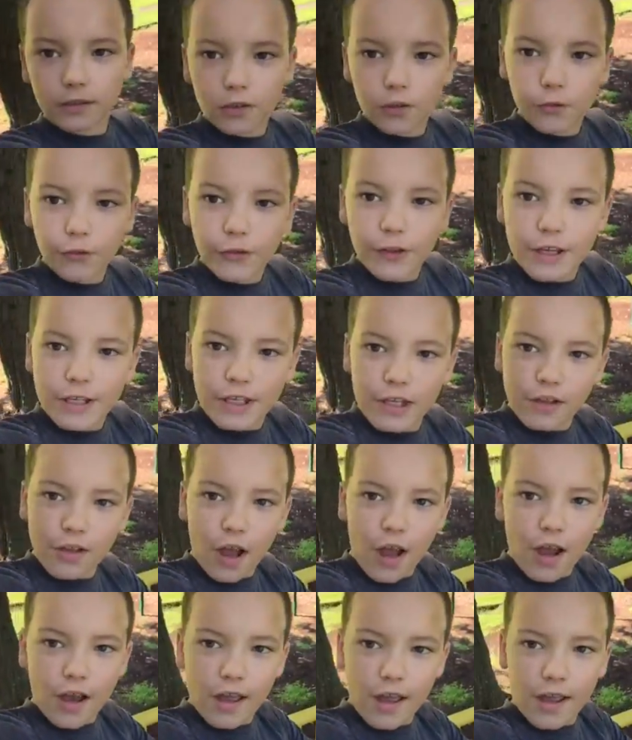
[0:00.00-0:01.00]
do this a
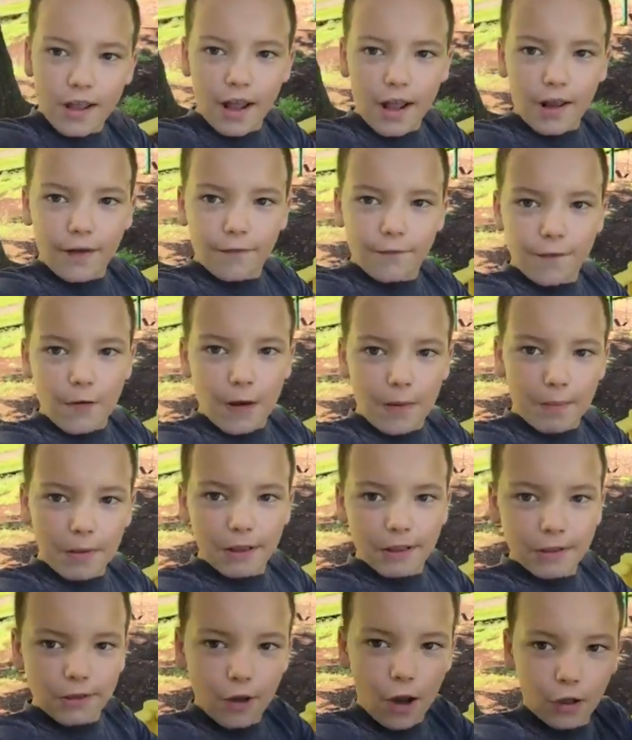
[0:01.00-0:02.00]
lot, and I film
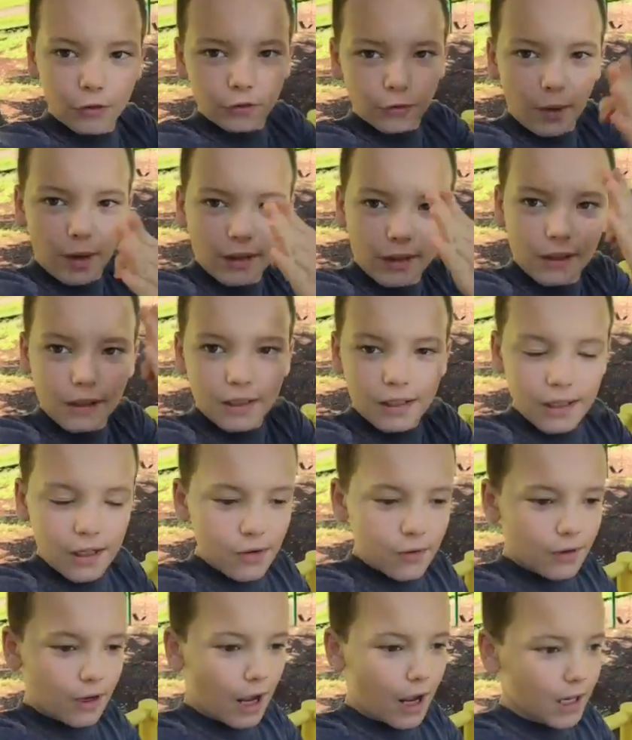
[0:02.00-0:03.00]
and talk directly to
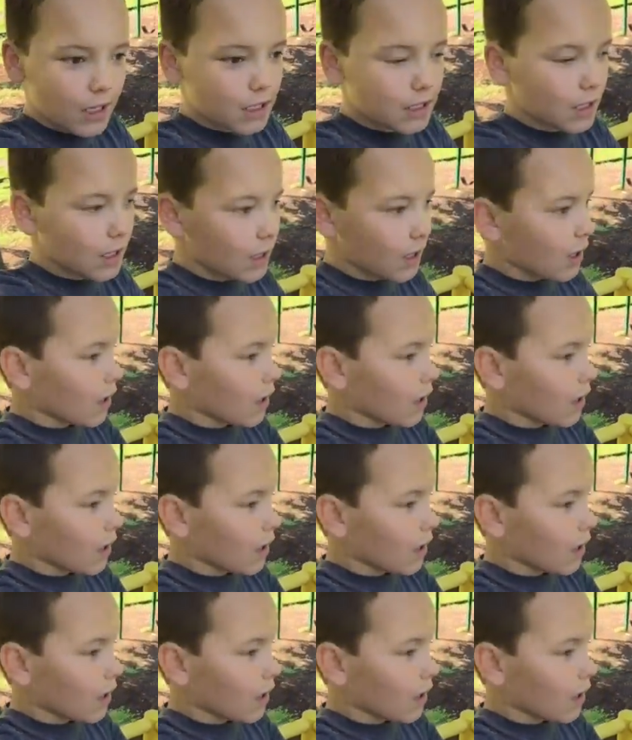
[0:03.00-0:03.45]
you guys.